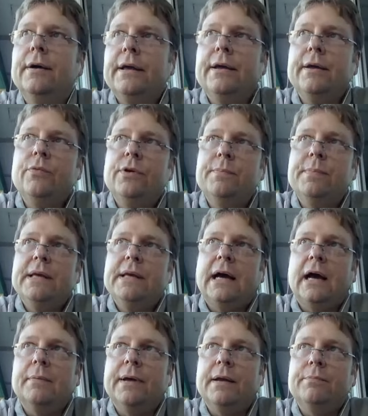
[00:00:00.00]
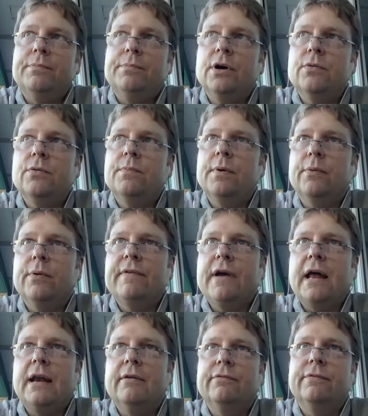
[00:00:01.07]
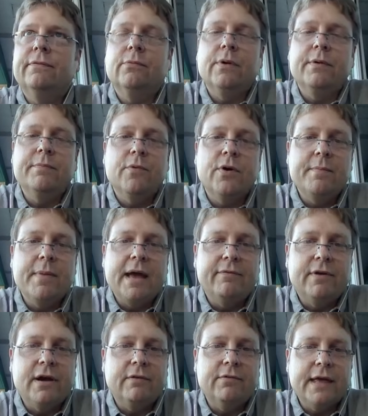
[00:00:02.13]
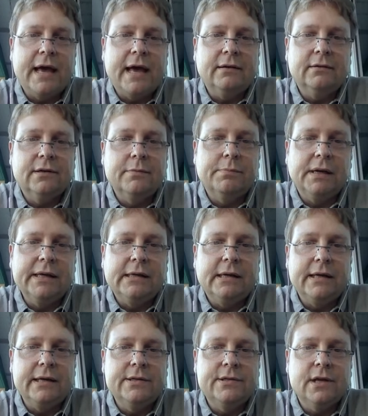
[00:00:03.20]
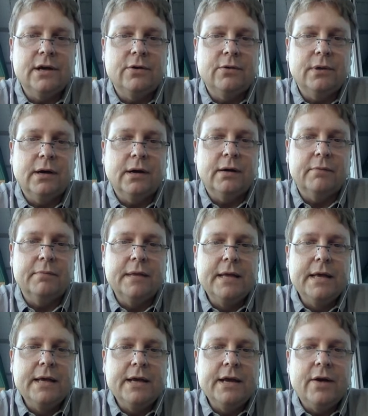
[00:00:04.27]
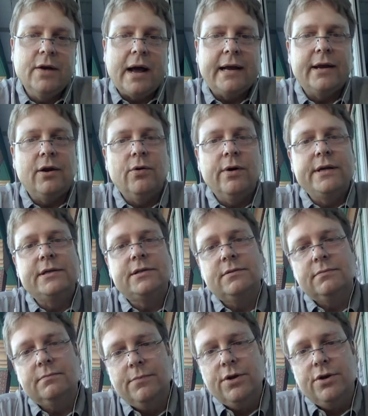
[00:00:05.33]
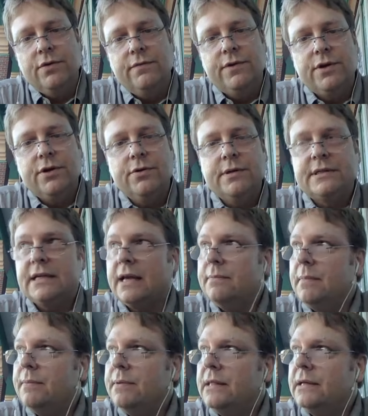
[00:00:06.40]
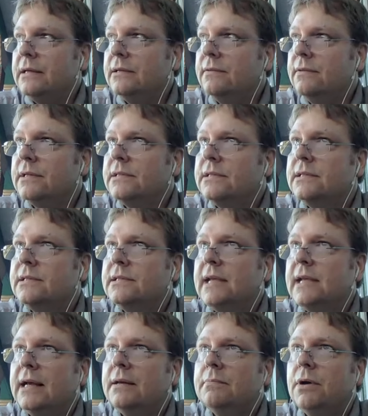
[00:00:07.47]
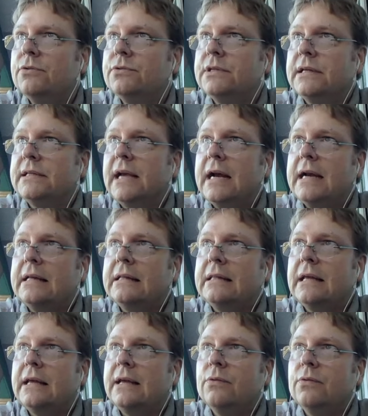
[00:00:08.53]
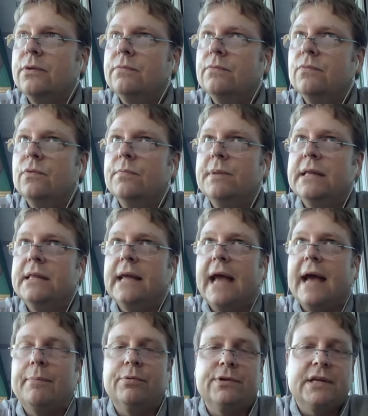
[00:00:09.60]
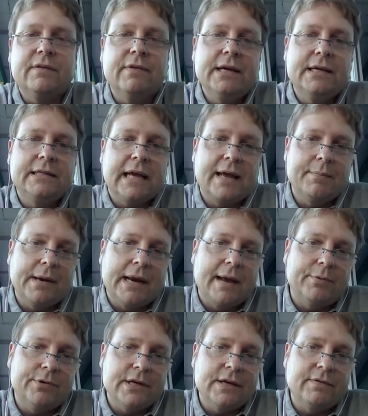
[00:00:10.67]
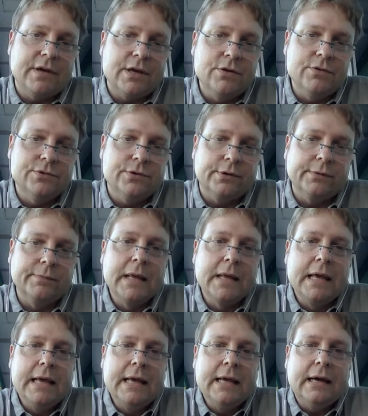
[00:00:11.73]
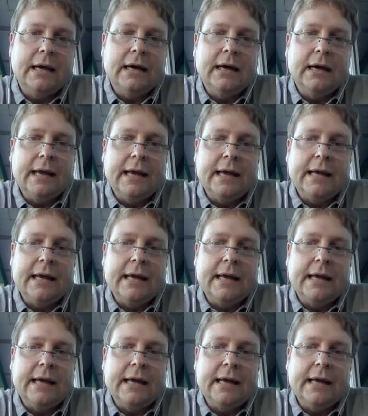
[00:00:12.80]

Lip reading: it would be the iPad Pro, but we may have covered that completely. So, I could always move to and say maybe the second most exciting thing would be the Apple TV, because I am an Apple TV user, I